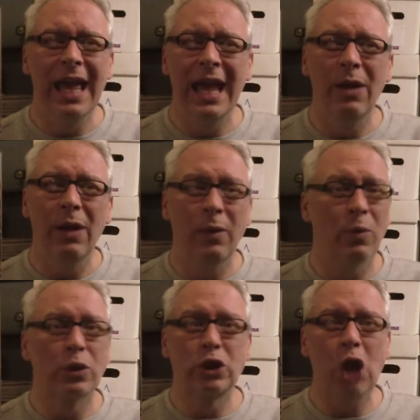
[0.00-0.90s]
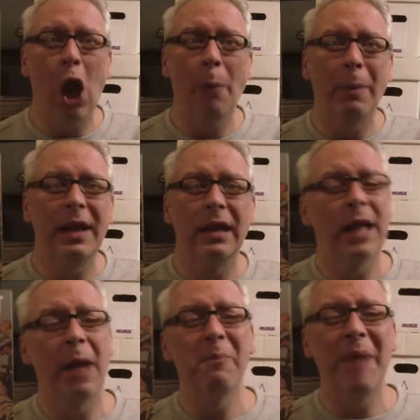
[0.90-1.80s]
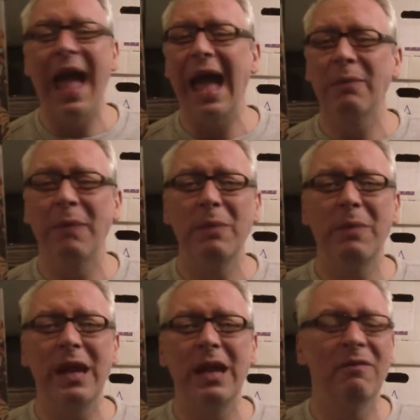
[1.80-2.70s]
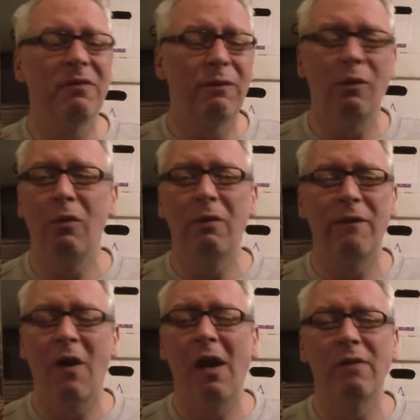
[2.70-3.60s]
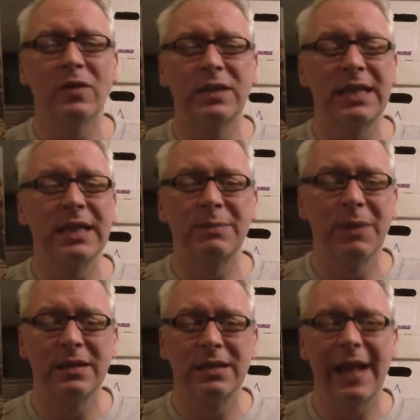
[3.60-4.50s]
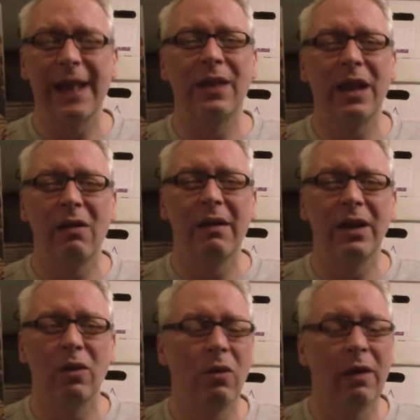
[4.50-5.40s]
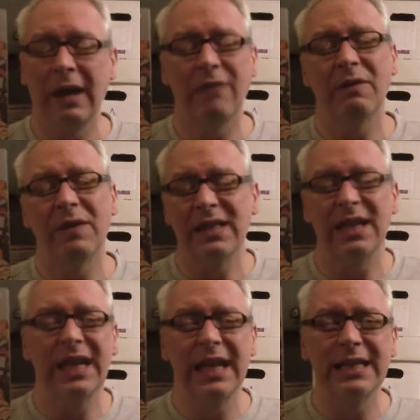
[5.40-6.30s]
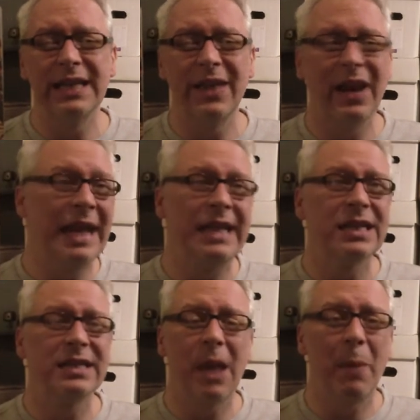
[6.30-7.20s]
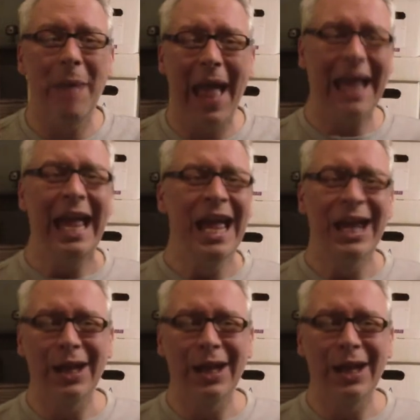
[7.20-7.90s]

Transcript: It will stop and it'll come back maybe 4 or 5 or 6 months down the line, or even if it's a year down the line, it does come back.